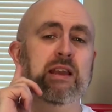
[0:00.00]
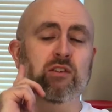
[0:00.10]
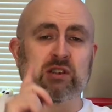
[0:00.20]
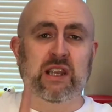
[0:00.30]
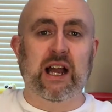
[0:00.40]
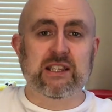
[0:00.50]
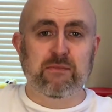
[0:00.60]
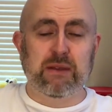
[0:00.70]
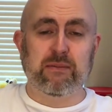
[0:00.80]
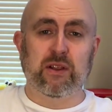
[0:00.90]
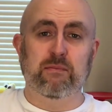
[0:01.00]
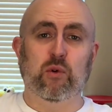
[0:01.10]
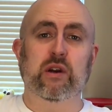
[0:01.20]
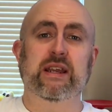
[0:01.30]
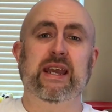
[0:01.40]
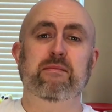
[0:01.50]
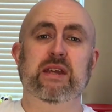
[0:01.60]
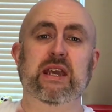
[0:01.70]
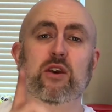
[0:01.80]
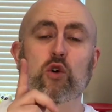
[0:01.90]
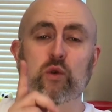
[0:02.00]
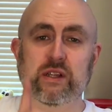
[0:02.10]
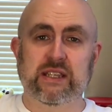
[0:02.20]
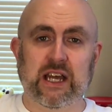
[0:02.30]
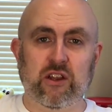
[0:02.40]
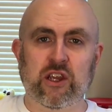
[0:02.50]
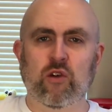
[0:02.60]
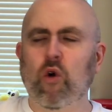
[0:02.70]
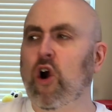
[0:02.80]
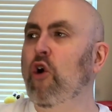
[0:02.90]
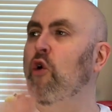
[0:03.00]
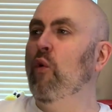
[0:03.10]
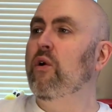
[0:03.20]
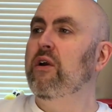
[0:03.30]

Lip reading: There's lots of people on BoardGameGeek who will tell you, oh,